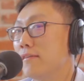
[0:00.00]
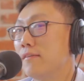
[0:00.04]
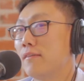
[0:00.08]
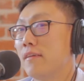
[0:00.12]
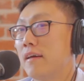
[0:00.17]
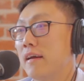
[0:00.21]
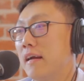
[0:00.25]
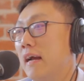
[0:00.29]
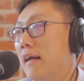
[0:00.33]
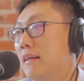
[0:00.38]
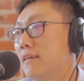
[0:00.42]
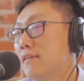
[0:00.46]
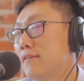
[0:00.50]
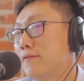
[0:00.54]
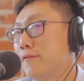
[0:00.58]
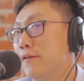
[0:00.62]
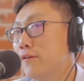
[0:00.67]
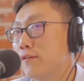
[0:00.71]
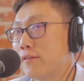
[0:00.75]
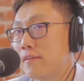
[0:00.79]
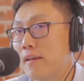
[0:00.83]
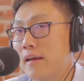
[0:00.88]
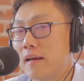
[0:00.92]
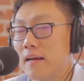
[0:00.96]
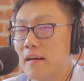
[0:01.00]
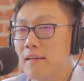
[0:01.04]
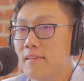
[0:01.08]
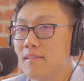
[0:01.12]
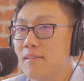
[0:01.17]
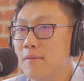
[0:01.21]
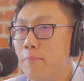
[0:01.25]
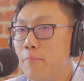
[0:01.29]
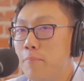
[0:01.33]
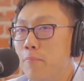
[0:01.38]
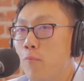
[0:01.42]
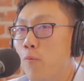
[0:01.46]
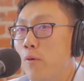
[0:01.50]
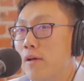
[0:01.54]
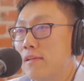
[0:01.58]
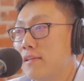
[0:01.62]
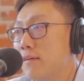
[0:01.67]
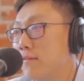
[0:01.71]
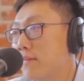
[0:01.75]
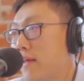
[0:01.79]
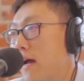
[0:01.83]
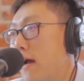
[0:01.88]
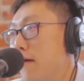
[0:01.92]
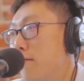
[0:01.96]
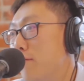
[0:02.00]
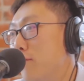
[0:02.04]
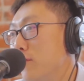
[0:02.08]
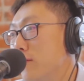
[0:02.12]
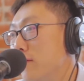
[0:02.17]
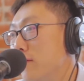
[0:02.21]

like I just feels like it's a waste of time for the